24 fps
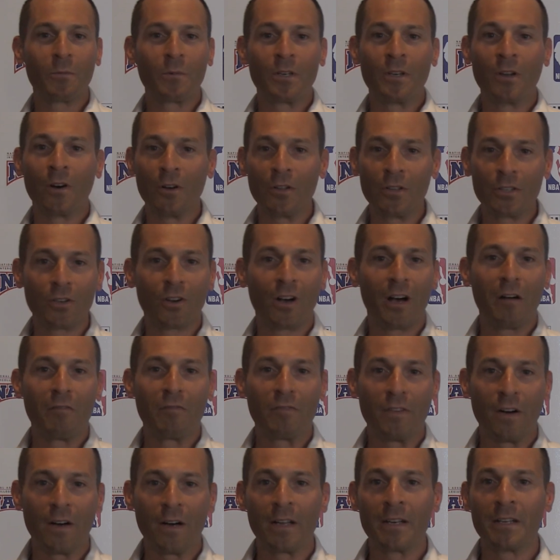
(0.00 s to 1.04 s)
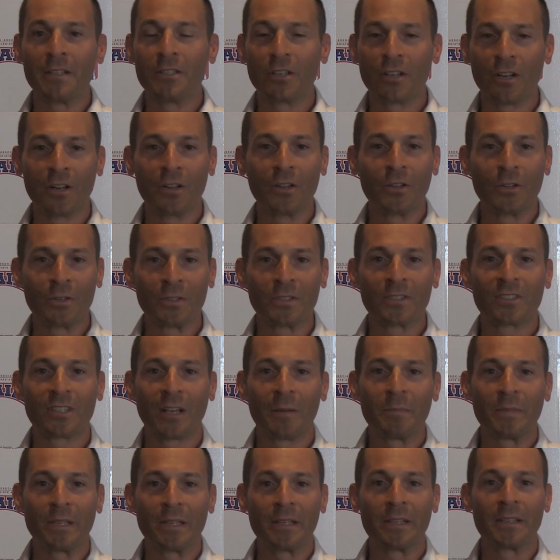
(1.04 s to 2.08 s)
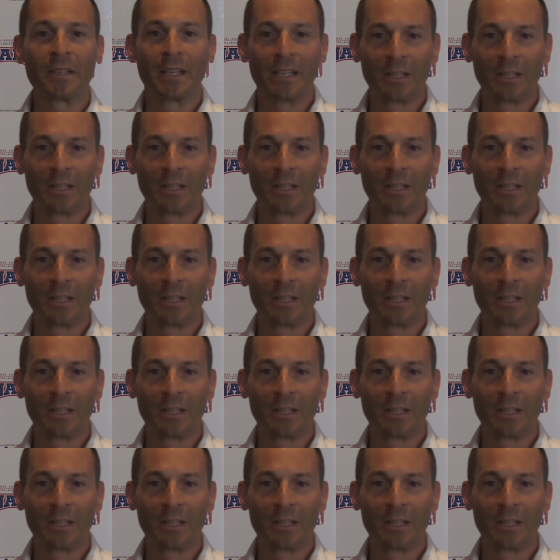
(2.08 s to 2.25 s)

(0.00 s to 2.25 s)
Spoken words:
We know that you'll have fun, and you're going to learn something